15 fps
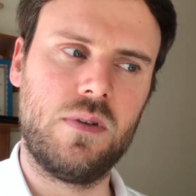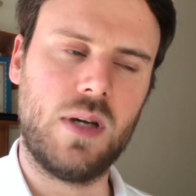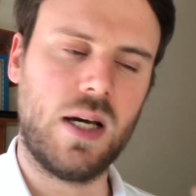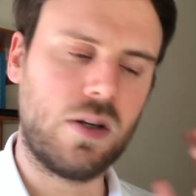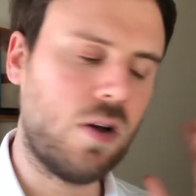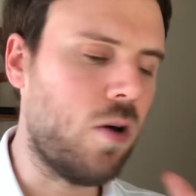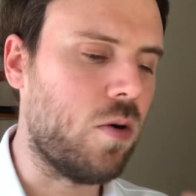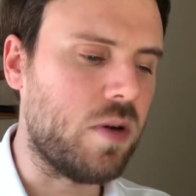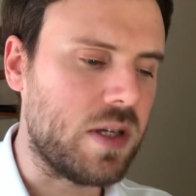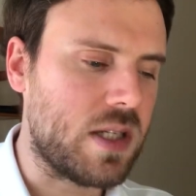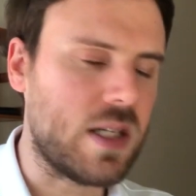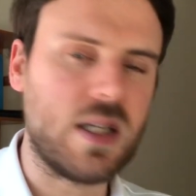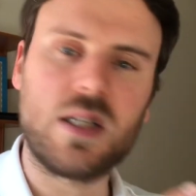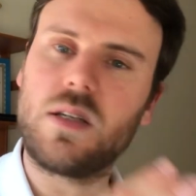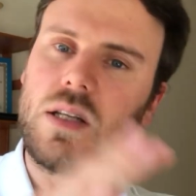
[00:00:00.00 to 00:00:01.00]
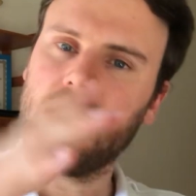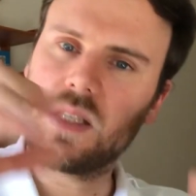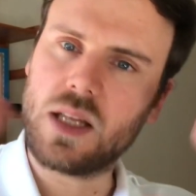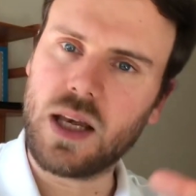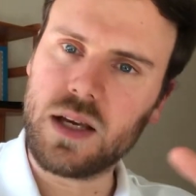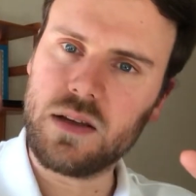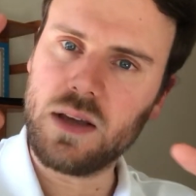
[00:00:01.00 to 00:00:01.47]
I don't know. It's it's
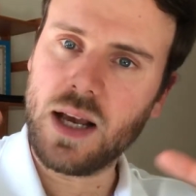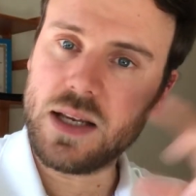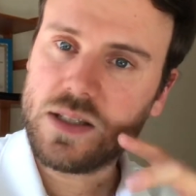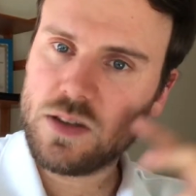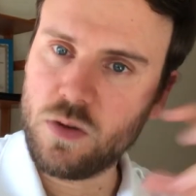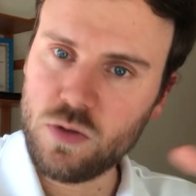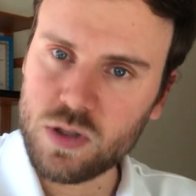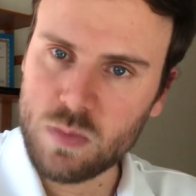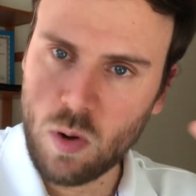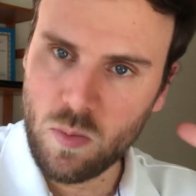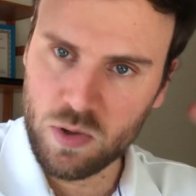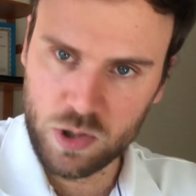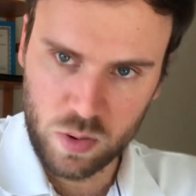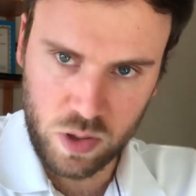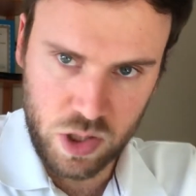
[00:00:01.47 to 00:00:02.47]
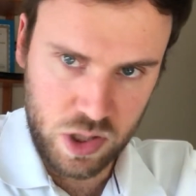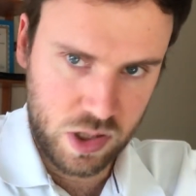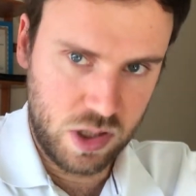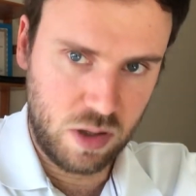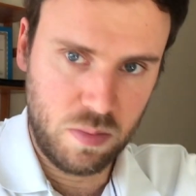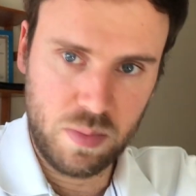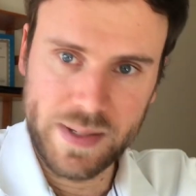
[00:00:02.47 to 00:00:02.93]
it's like he has those moments where he's
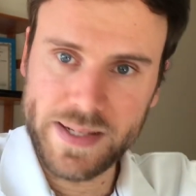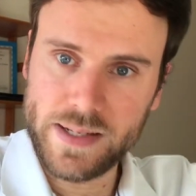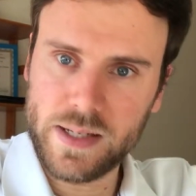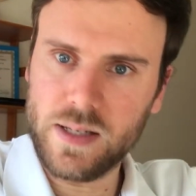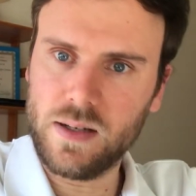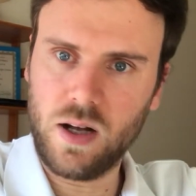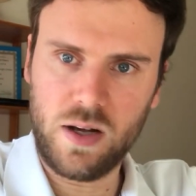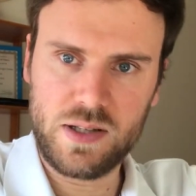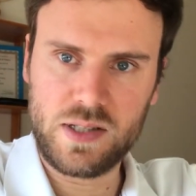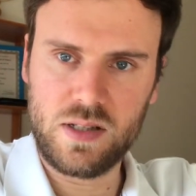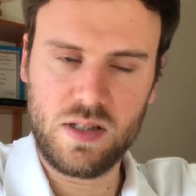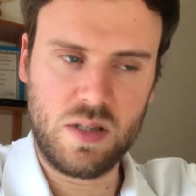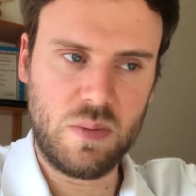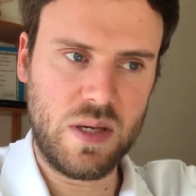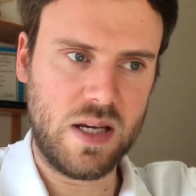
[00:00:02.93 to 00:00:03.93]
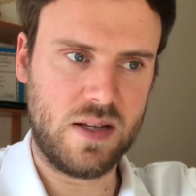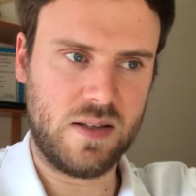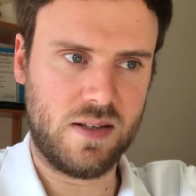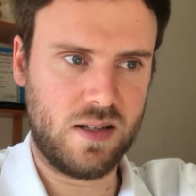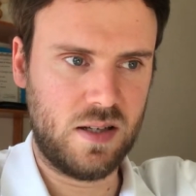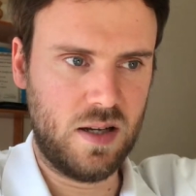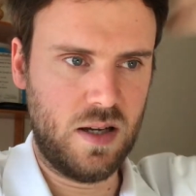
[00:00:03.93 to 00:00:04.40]
just completely lost in
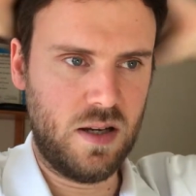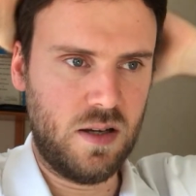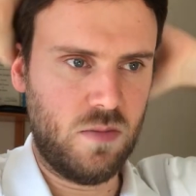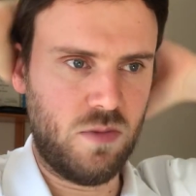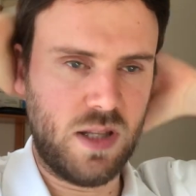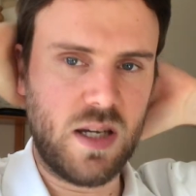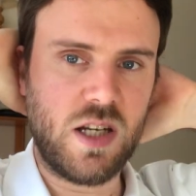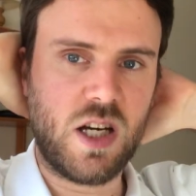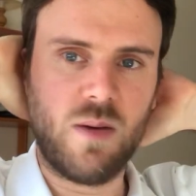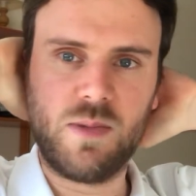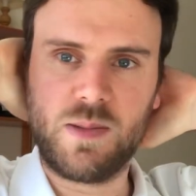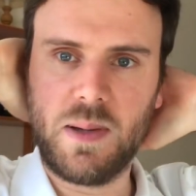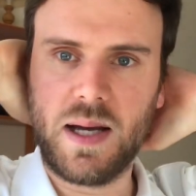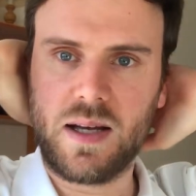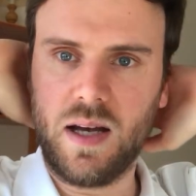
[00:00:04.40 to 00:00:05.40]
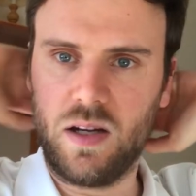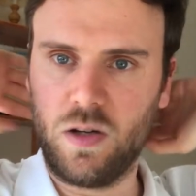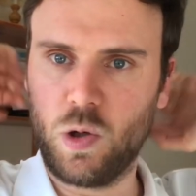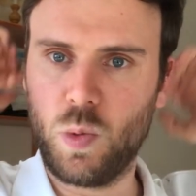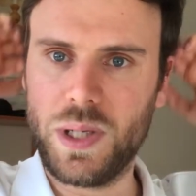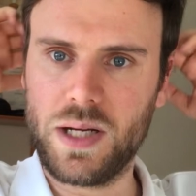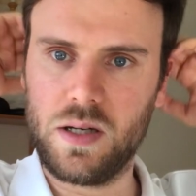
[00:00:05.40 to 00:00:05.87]
space, but then he comes back kind
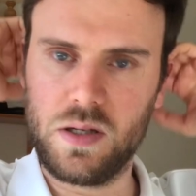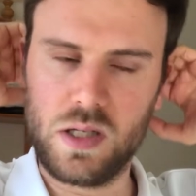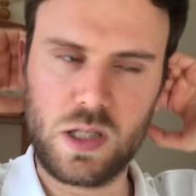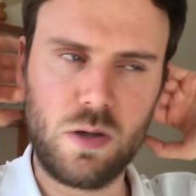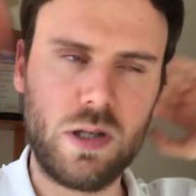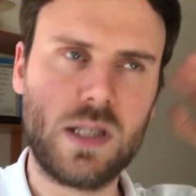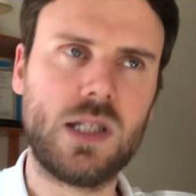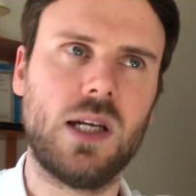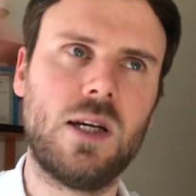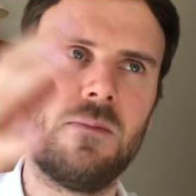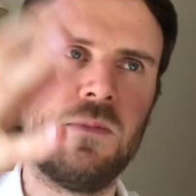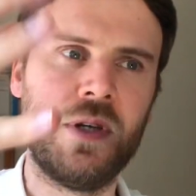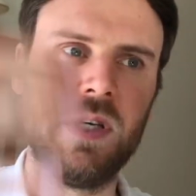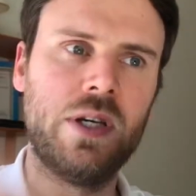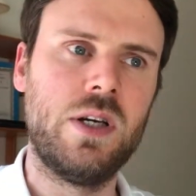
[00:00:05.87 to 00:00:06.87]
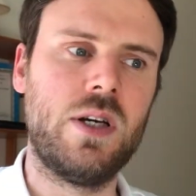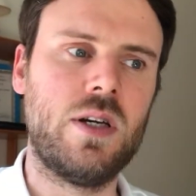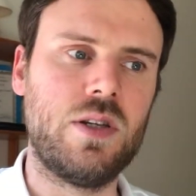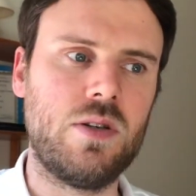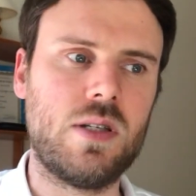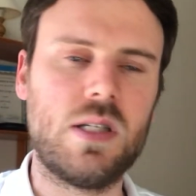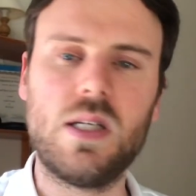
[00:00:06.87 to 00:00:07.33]
of quickly. So it's a uh,
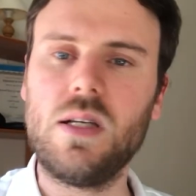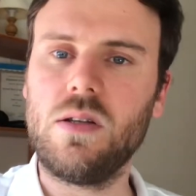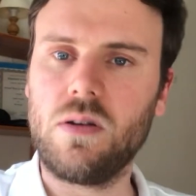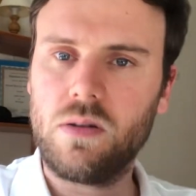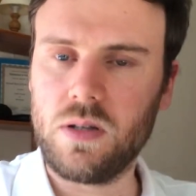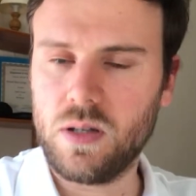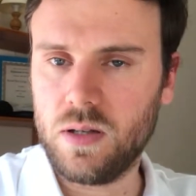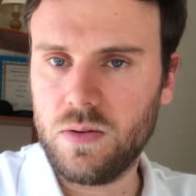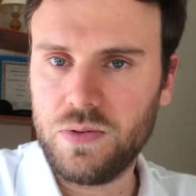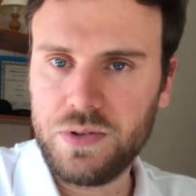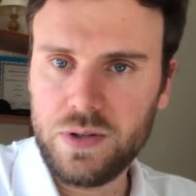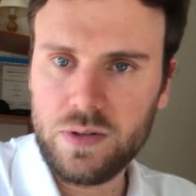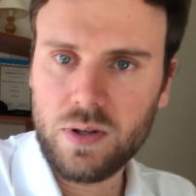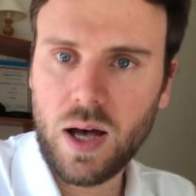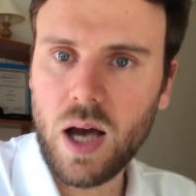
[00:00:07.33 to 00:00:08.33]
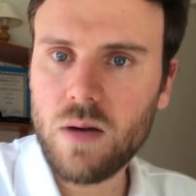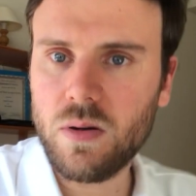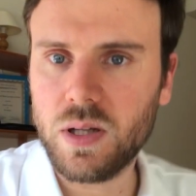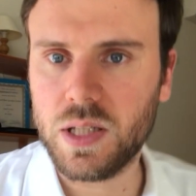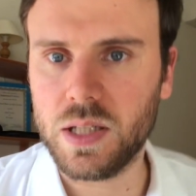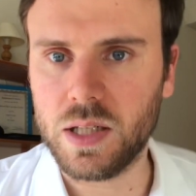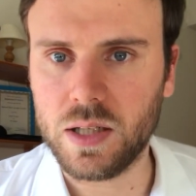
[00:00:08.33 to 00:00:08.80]
you see the, the, the the
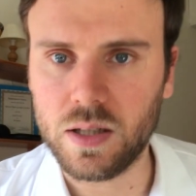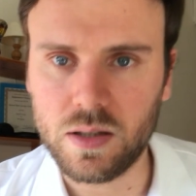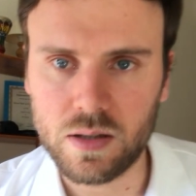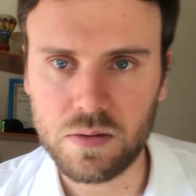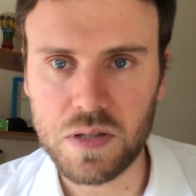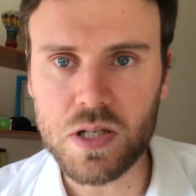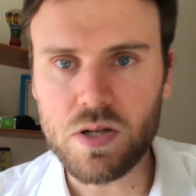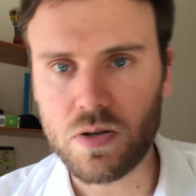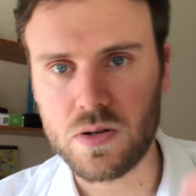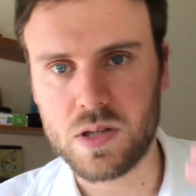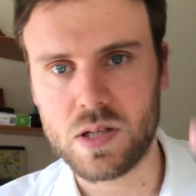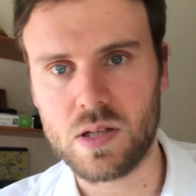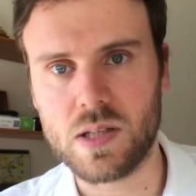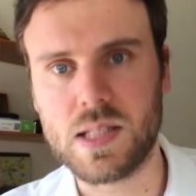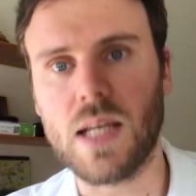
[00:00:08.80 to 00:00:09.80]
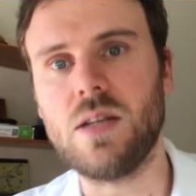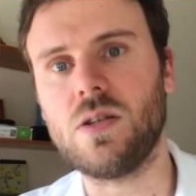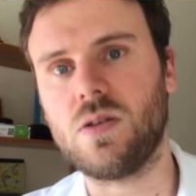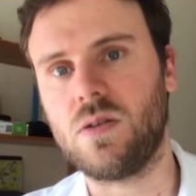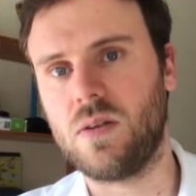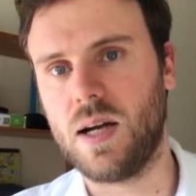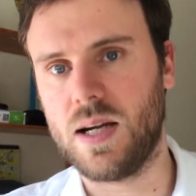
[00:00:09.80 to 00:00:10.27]
hierarchy features the
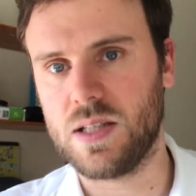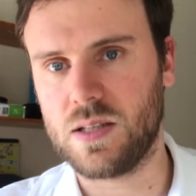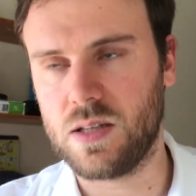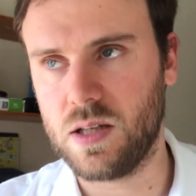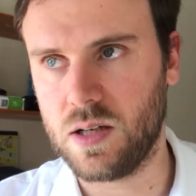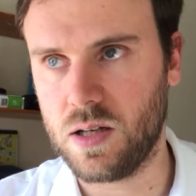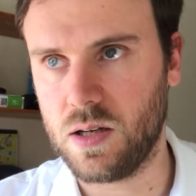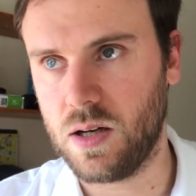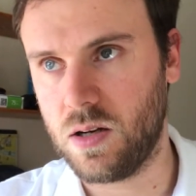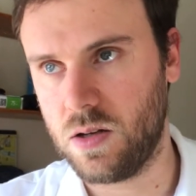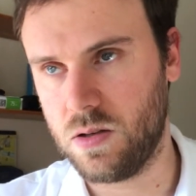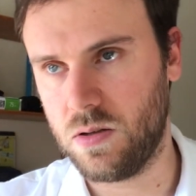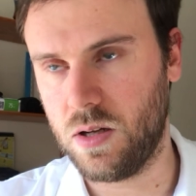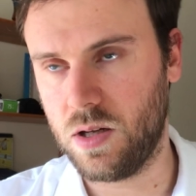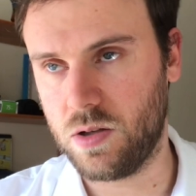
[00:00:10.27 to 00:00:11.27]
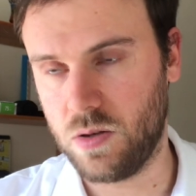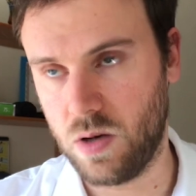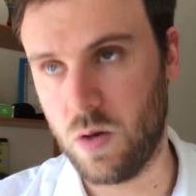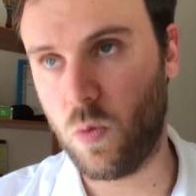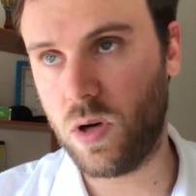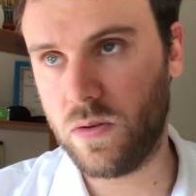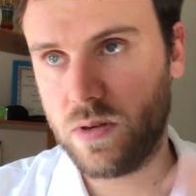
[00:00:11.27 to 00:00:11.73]
sensor as the
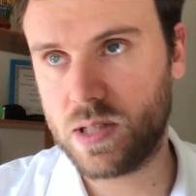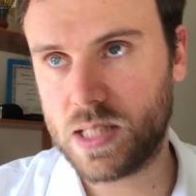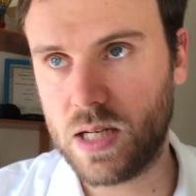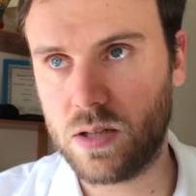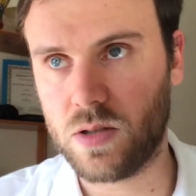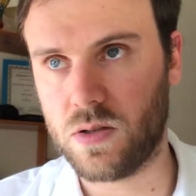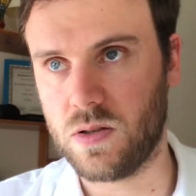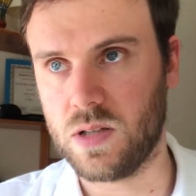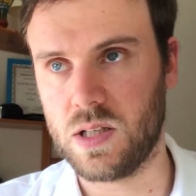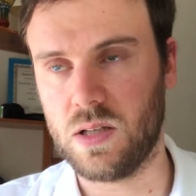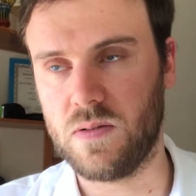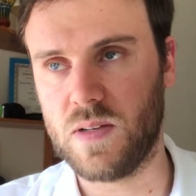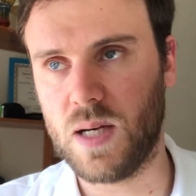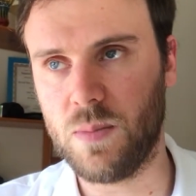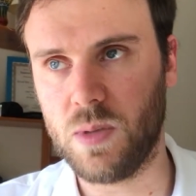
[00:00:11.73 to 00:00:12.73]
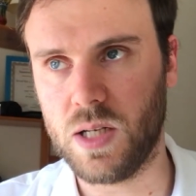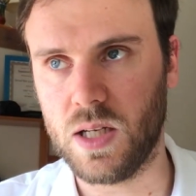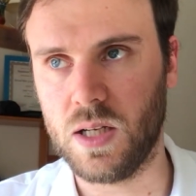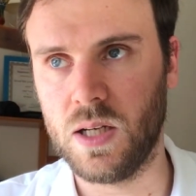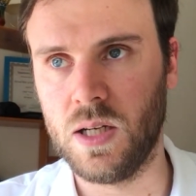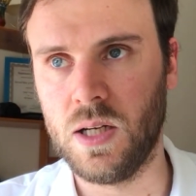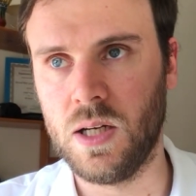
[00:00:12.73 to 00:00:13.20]
one of the sensors in the
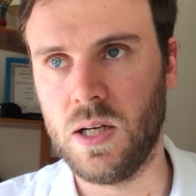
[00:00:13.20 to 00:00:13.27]
family